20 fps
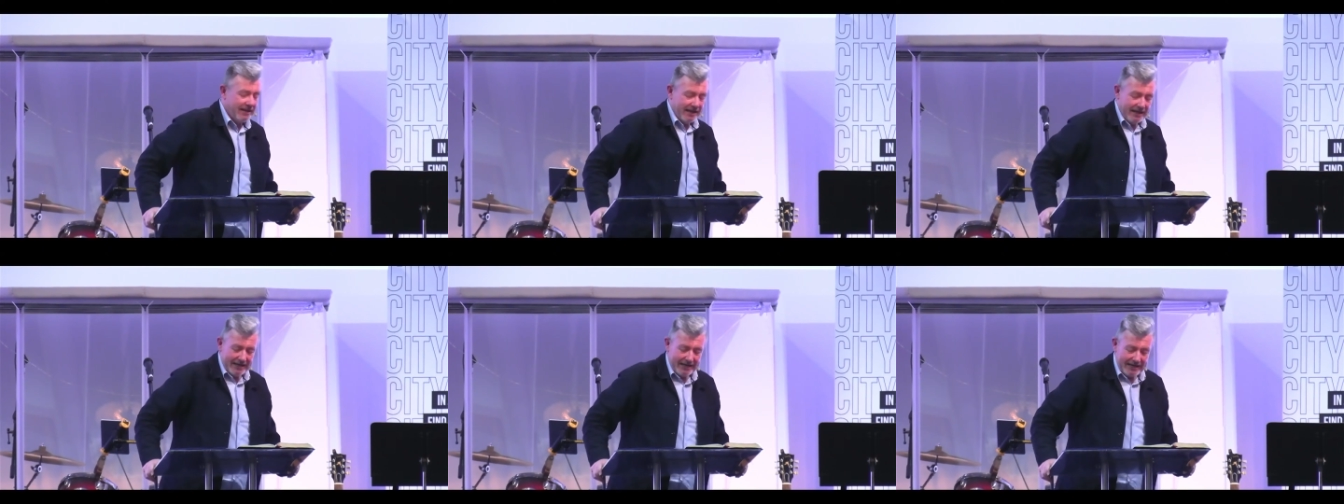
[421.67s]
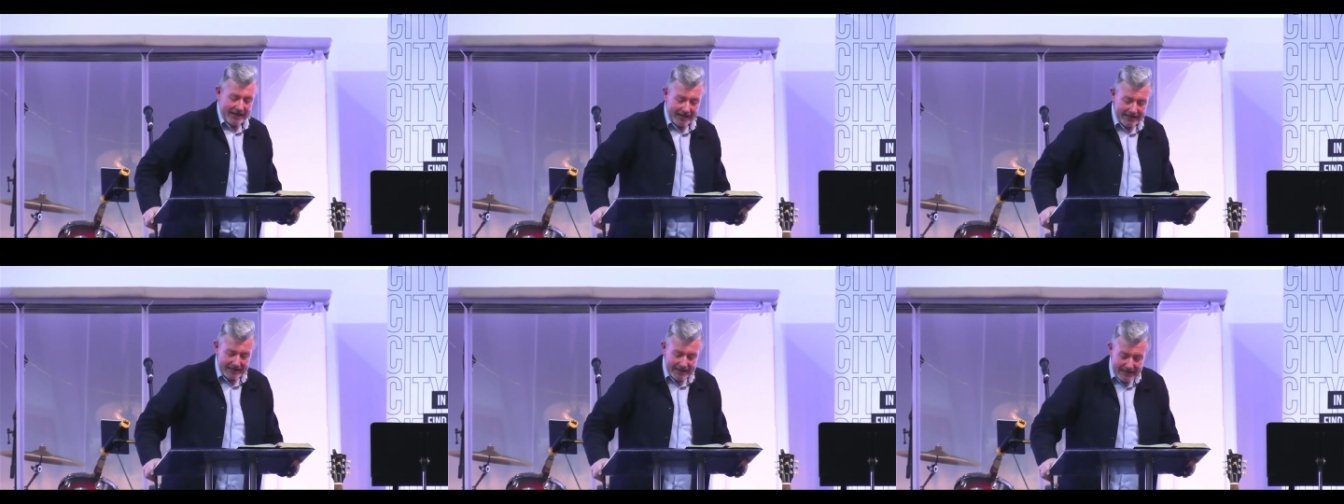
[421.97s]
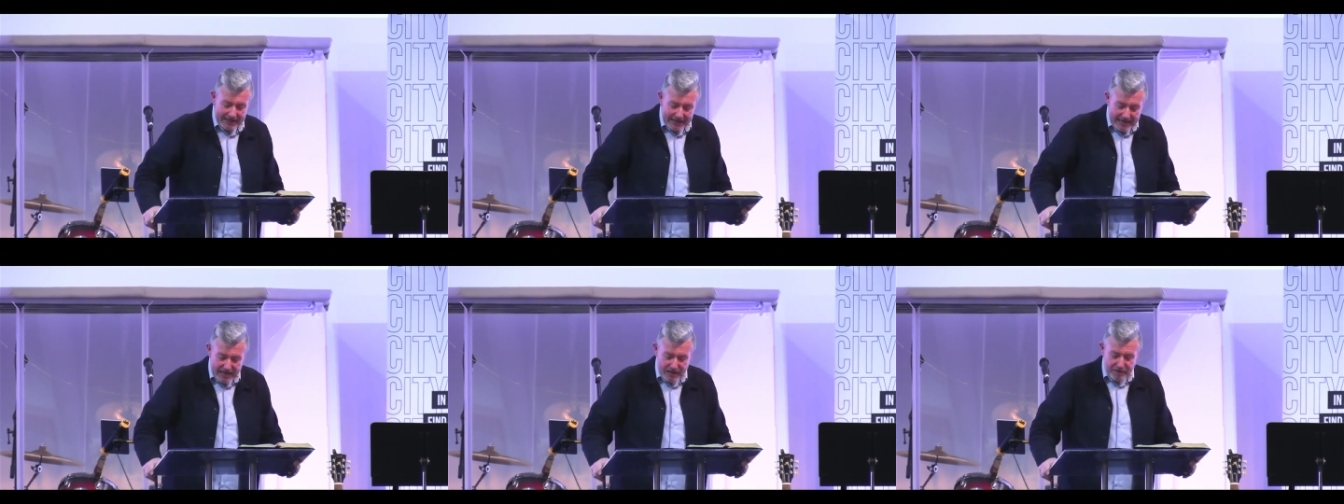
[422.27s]
can
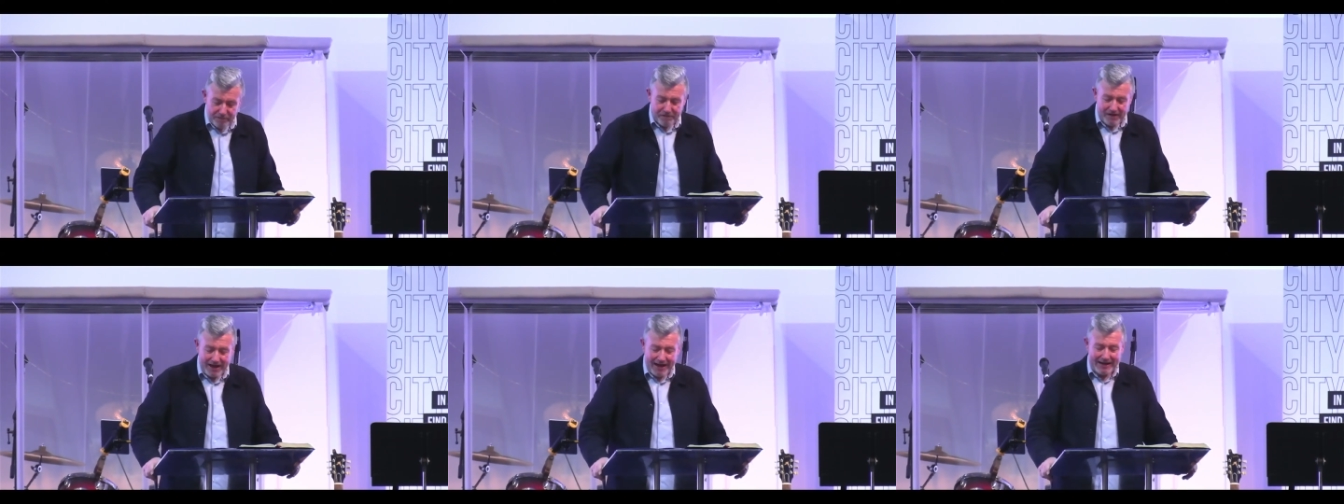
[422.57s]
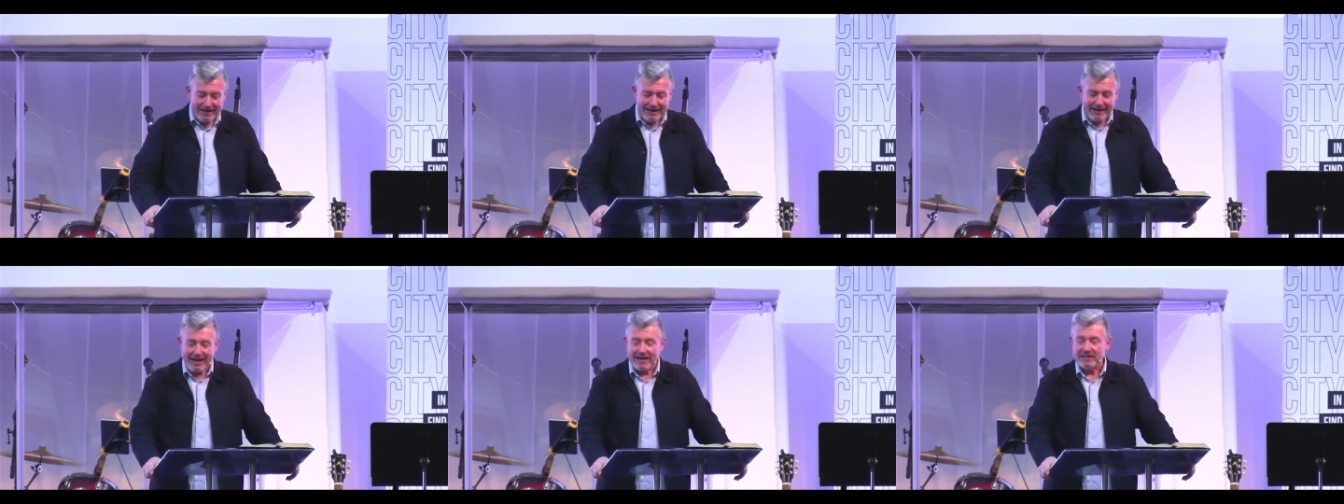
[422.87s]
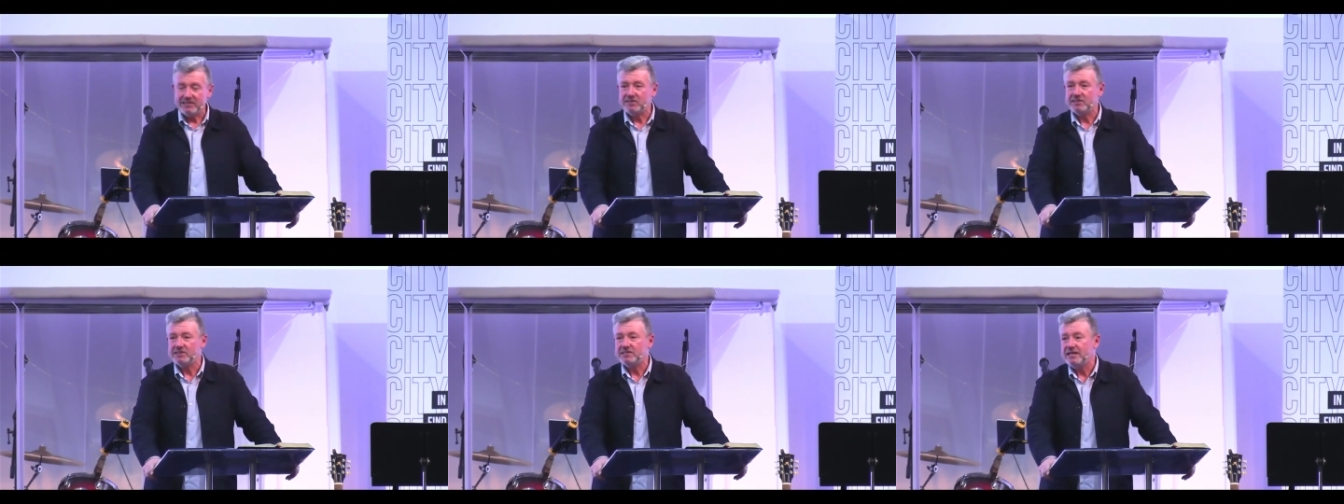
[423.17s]
leave a
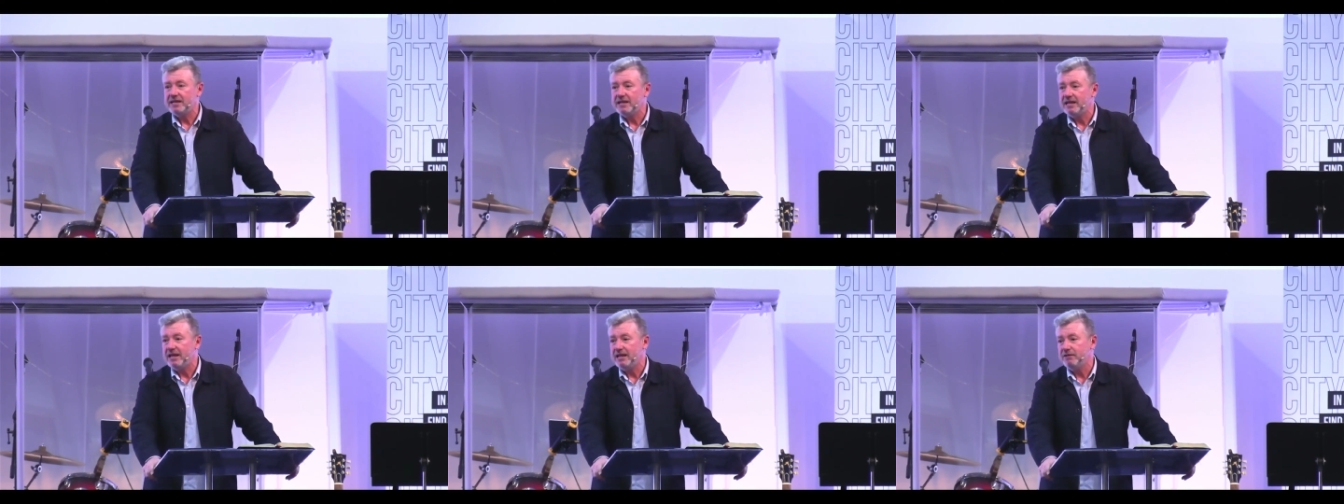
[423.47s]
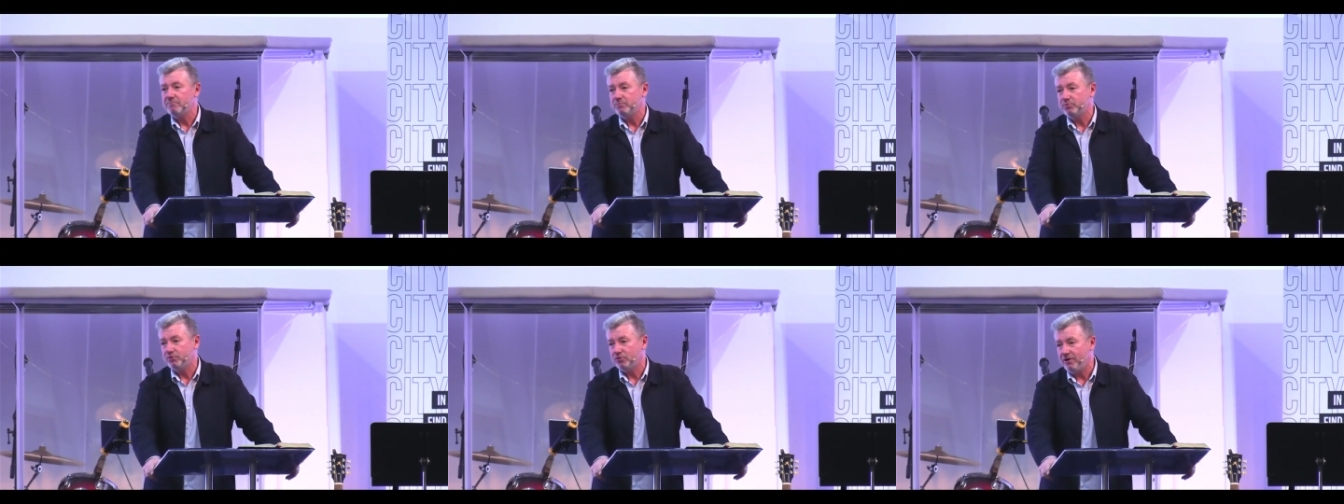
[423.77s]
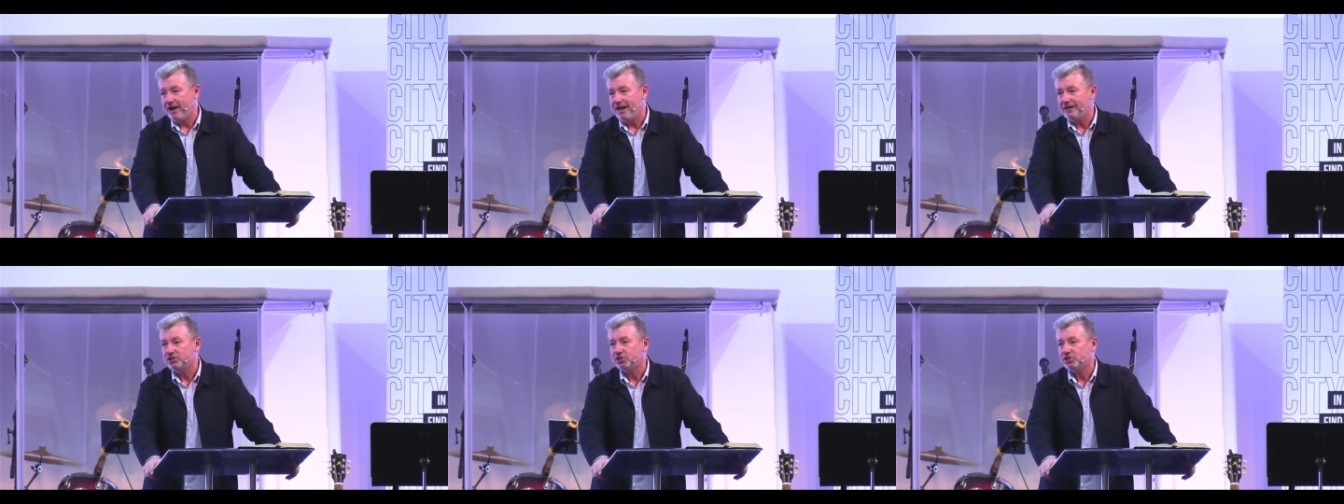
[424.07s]
lasting
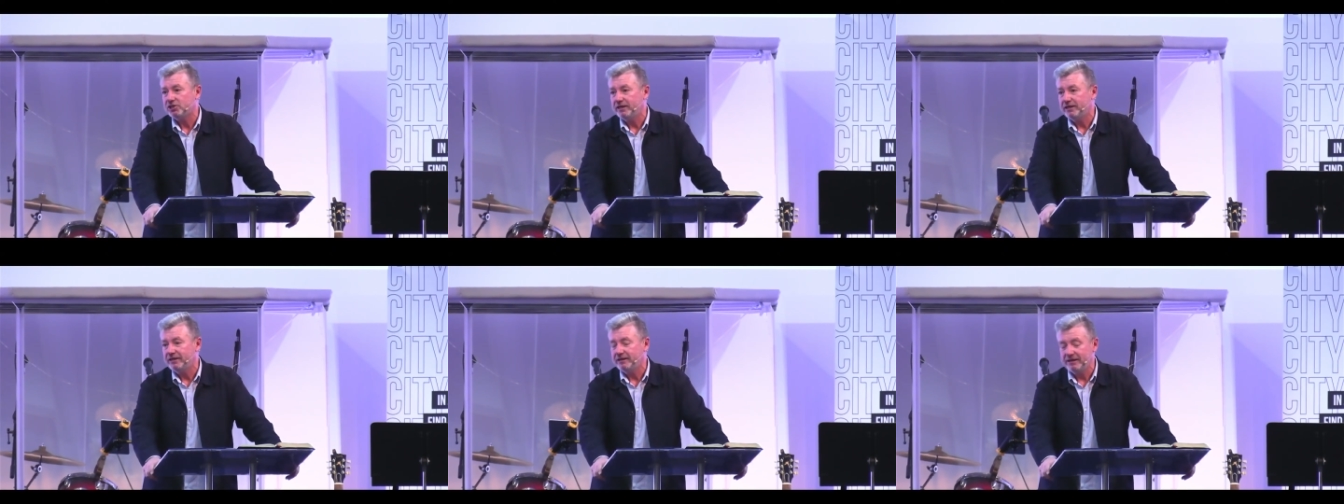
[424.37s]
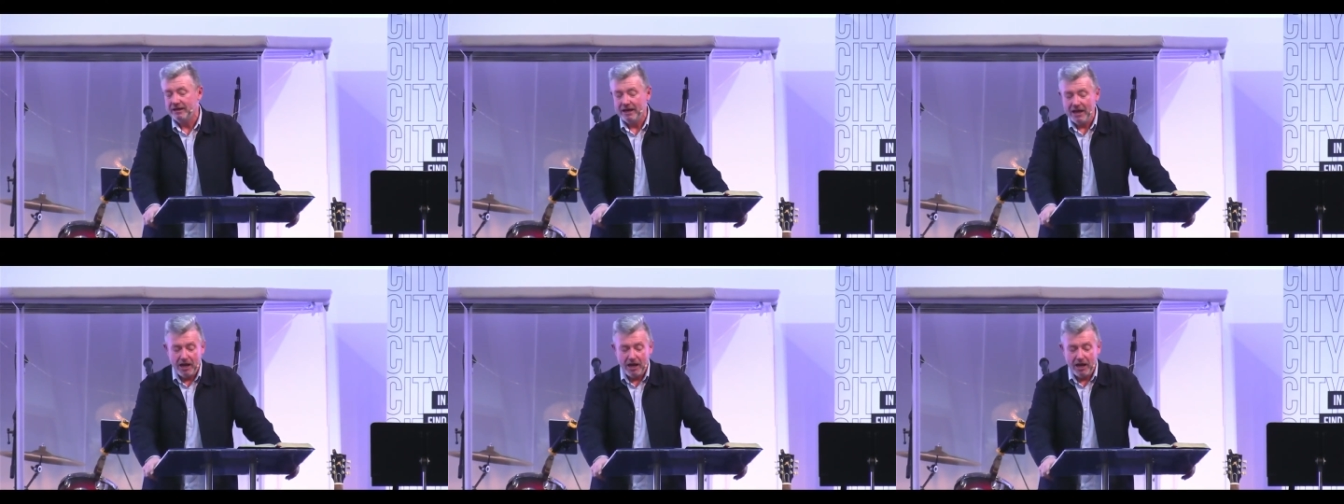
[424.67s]
impression